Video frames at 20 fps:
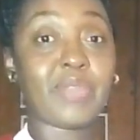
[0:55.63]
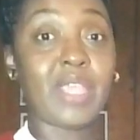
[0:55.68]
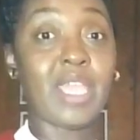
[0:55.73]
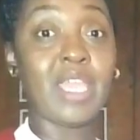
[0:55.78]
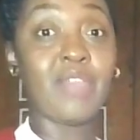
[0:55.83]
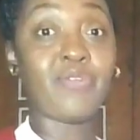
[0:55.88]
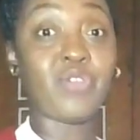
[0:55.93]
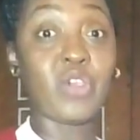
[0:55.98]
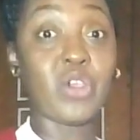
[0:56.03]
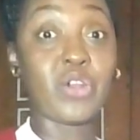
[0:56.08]

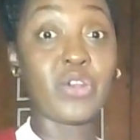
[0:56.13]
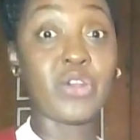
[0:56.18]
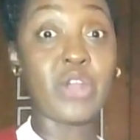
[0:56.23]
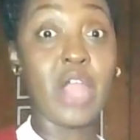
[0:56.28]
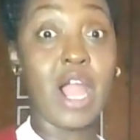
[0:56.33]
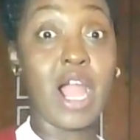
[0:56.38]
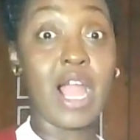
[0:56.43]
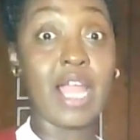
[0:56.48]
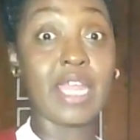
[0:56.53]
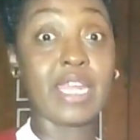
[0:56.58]
if you're
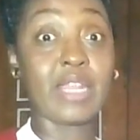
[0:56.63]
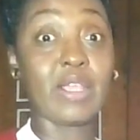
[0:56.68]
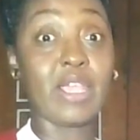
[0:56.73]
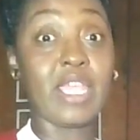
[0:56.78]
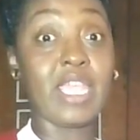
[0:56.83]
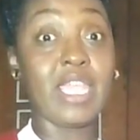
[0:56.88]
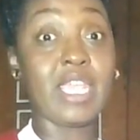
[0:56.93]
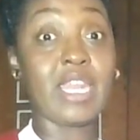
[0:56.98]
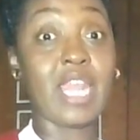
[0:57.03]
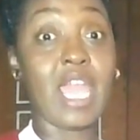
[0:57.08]
not
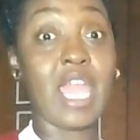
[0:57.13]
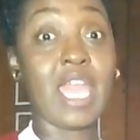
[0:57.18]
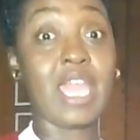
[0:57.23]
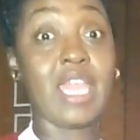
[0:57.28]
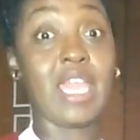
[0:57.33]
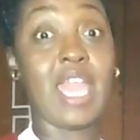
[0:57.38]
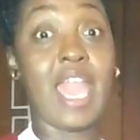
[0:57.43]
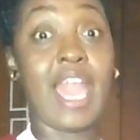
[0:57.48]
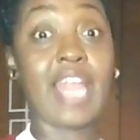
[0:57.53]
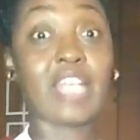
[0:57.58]
in
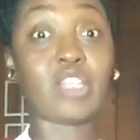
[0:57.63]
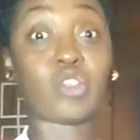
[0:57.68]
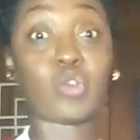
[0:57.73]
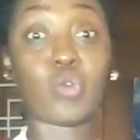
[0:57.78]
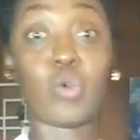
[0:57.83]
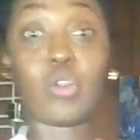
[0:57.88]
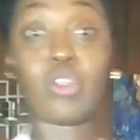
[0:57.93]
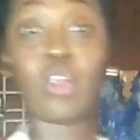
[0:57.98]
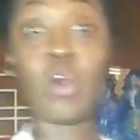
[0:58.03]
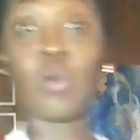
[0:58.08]
a
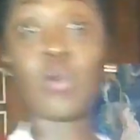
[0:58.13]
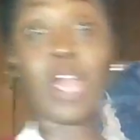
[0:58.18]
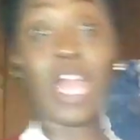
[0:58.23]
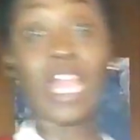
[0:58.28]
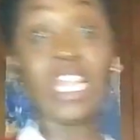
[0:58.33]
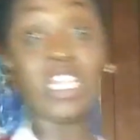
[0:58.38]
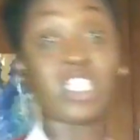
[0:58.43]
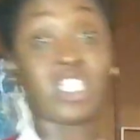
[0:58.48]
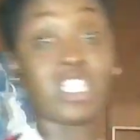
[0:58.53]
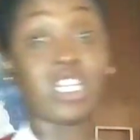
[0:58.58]
actual
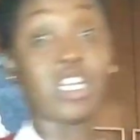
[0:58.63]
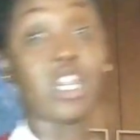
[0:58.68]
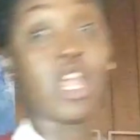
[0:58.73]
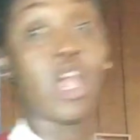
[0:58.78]
location